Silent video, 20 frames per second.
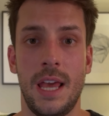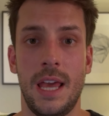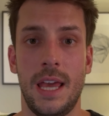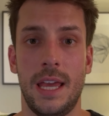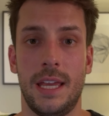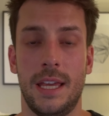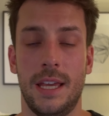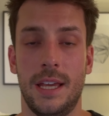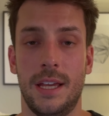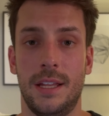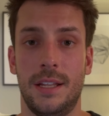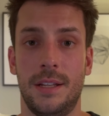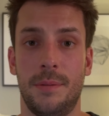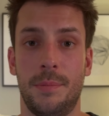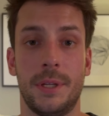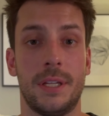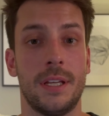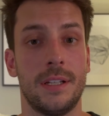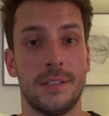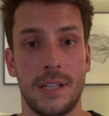And
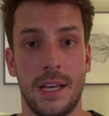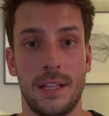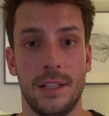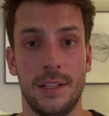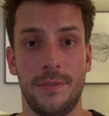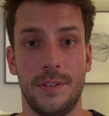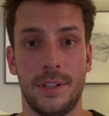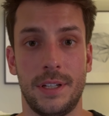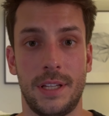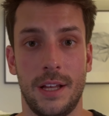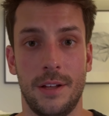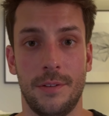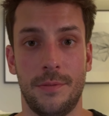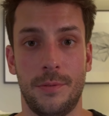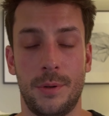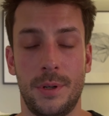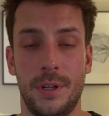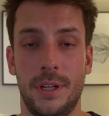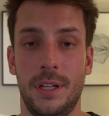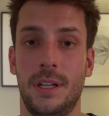because I live in
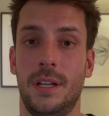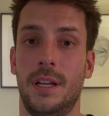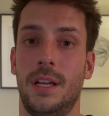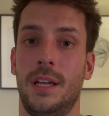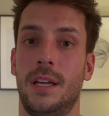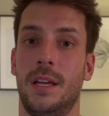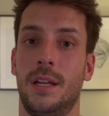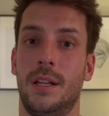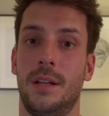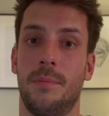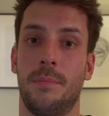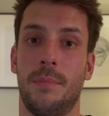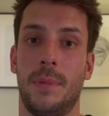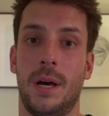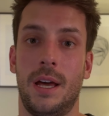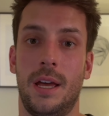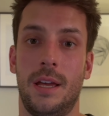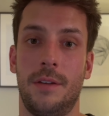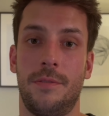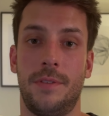California and
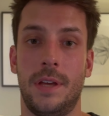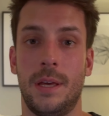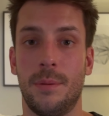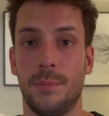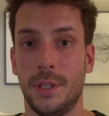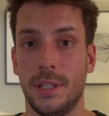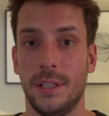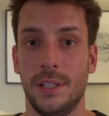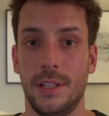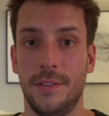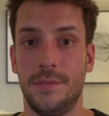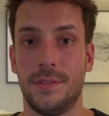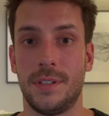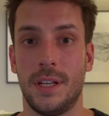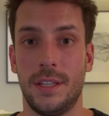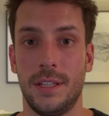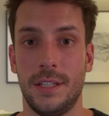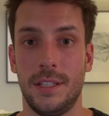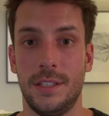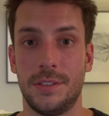my family lives
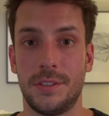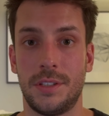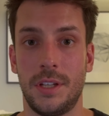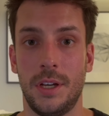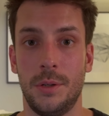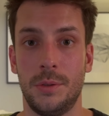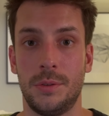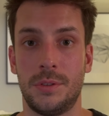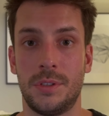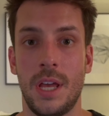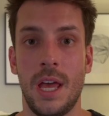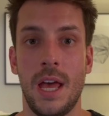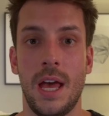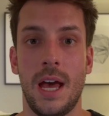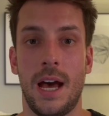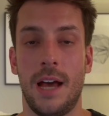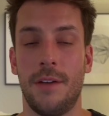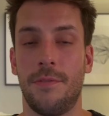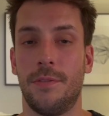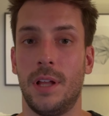on the East Coast,
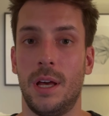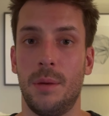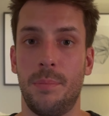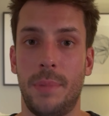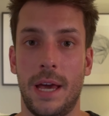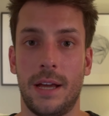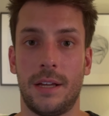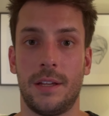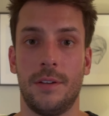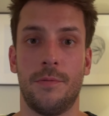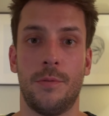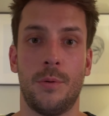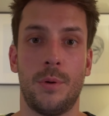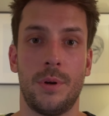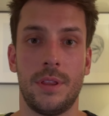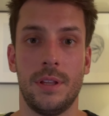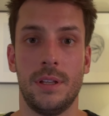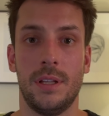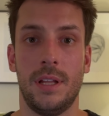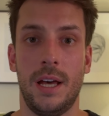I fly back and
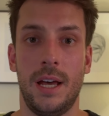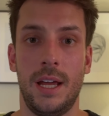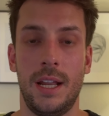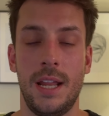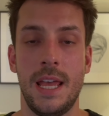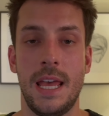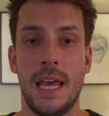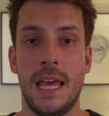forth a lot,